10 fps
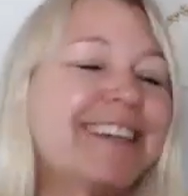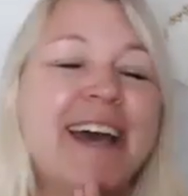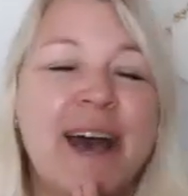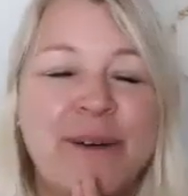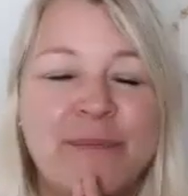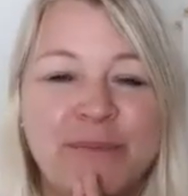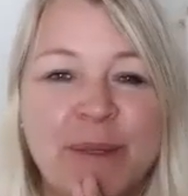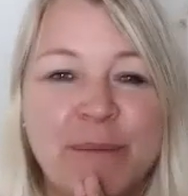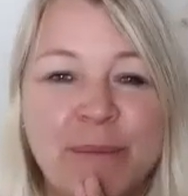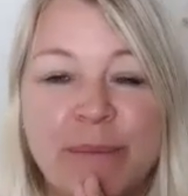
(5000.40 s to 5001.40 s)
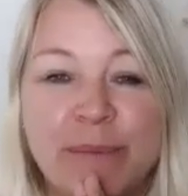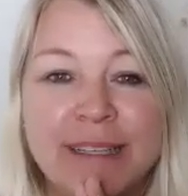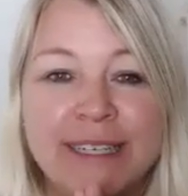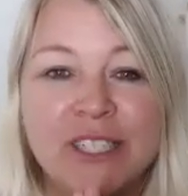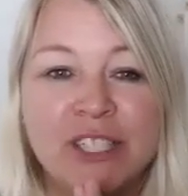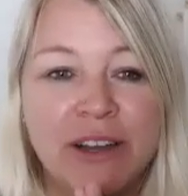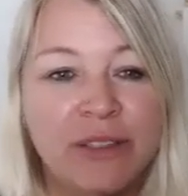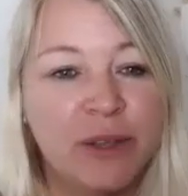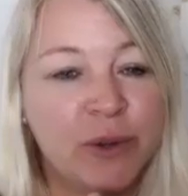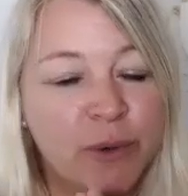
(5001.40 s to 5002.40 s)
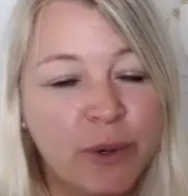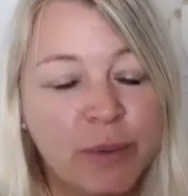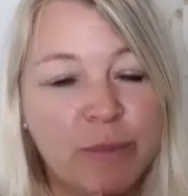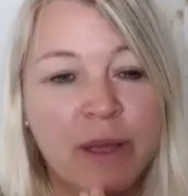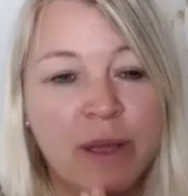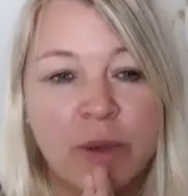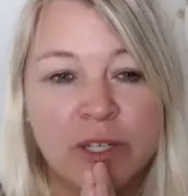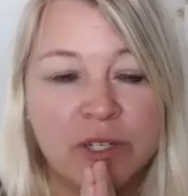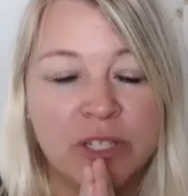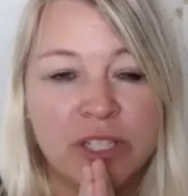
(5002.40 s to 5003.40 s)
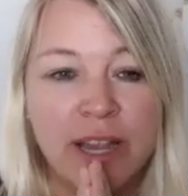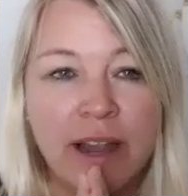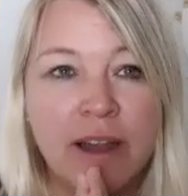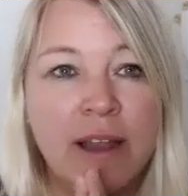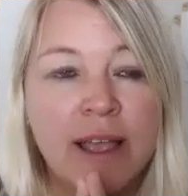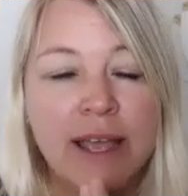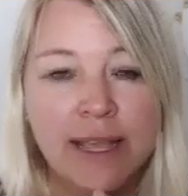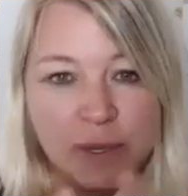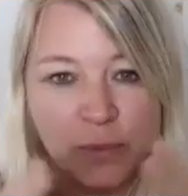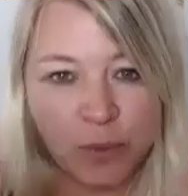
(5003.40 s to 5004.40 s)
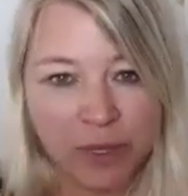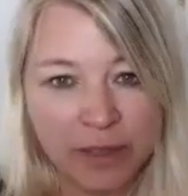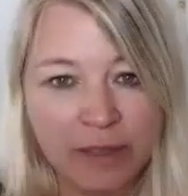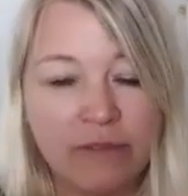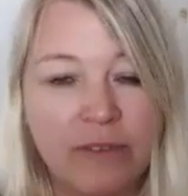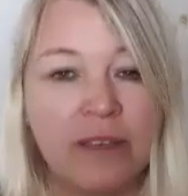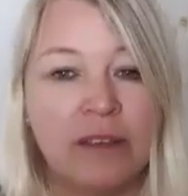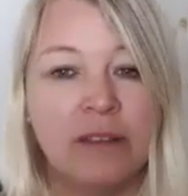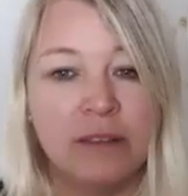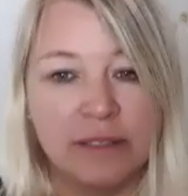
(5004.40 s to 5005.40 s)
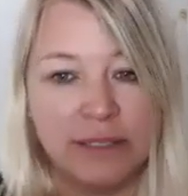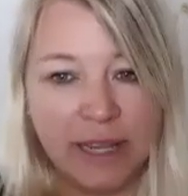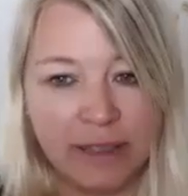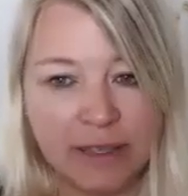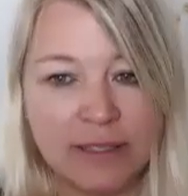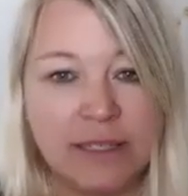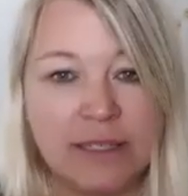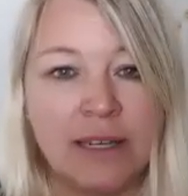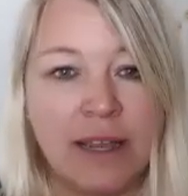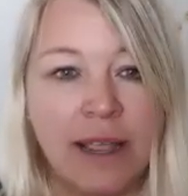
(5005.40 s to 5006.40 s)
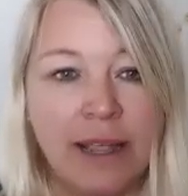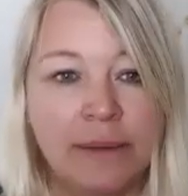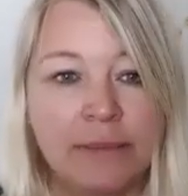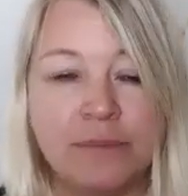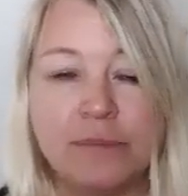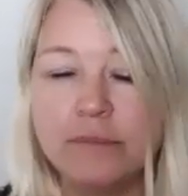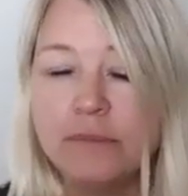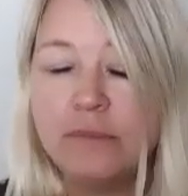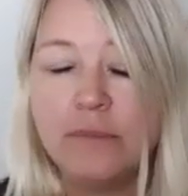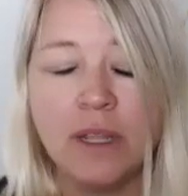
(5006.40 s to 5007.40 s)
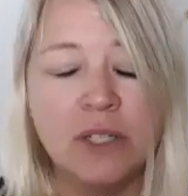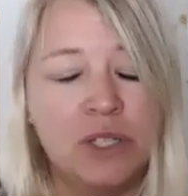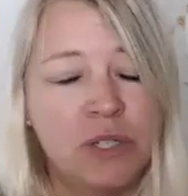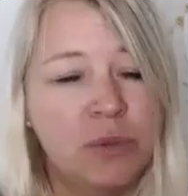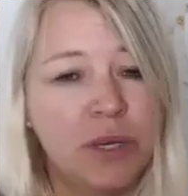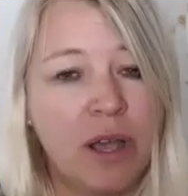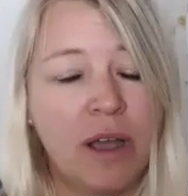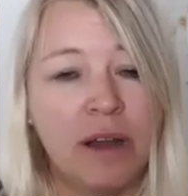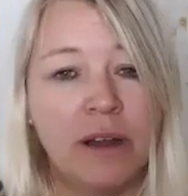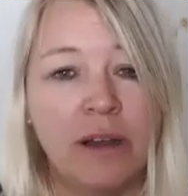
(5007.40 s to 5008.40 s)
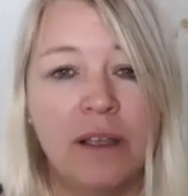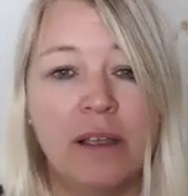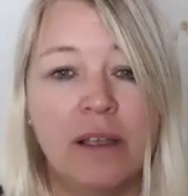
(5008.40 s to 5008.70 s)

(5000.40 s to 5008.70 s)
But please share in the group. I want you to share. Really feel, take this in tonight, do a card.